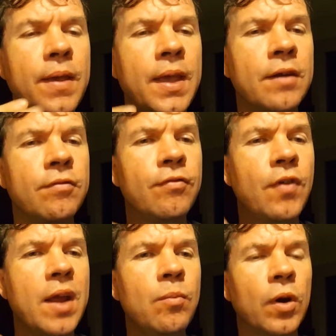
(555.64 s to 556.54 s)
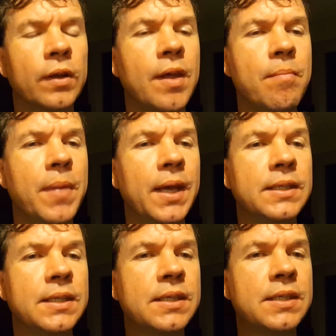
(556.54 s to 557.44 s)
in a framework that
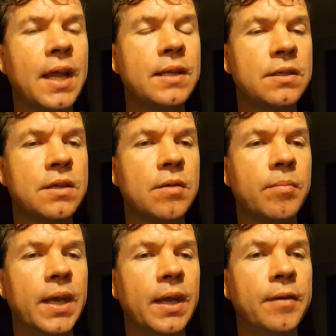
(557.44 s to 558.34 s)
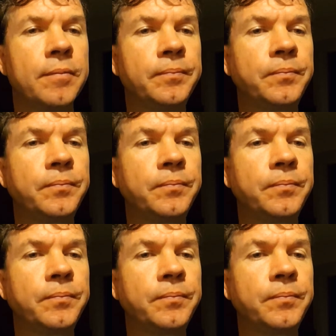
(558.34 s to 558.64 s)
made sense to me.